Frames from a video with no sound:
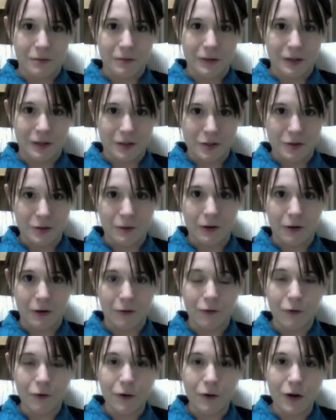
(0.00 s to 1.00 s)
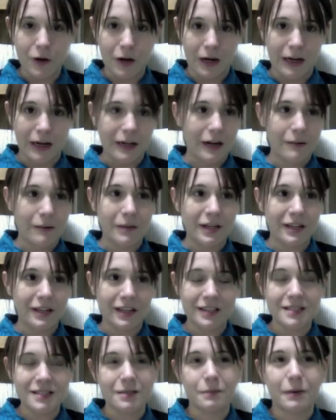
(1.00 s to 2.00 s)
because you are foreign. I mean,
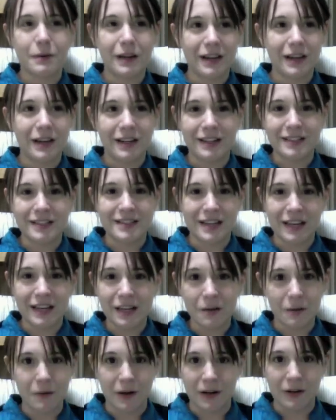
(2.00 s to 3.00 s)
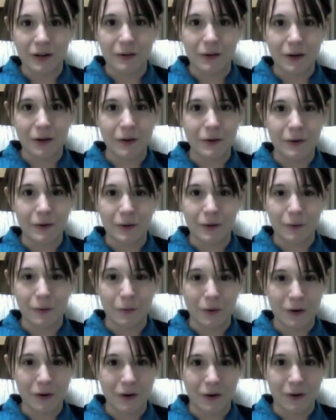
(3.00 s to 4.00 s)
that's the way it is anywhere you go in the
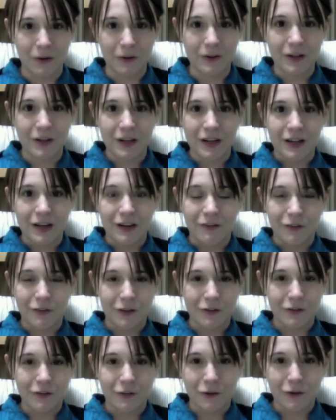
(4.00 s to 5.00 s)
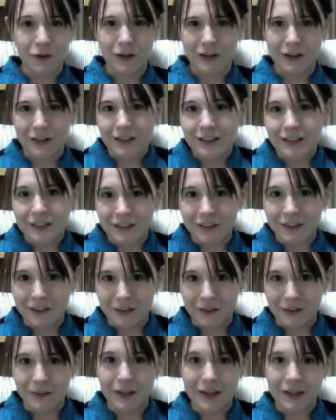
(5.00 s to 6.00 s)
world. If you're foreign, you
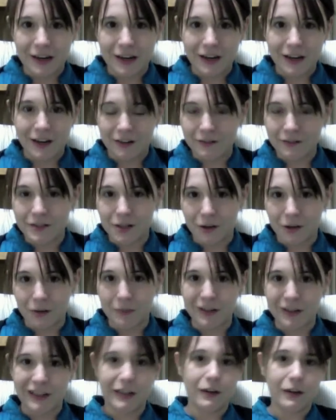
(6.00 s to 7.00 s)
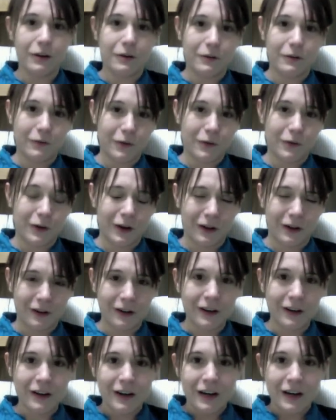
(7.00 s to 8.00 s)
know, the natives are going to be like, oh, foreigner.
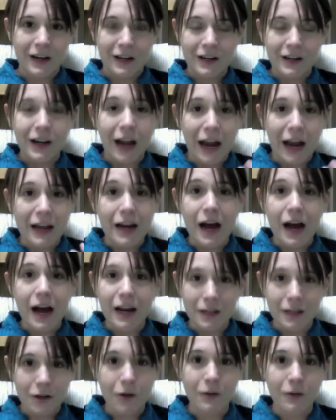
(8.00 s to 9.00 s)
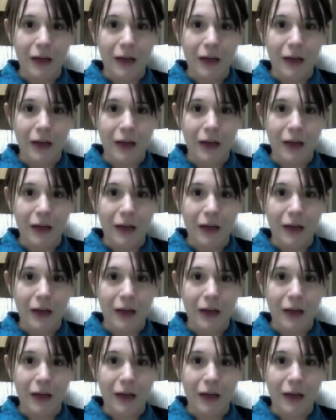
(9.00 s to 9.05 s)
And I know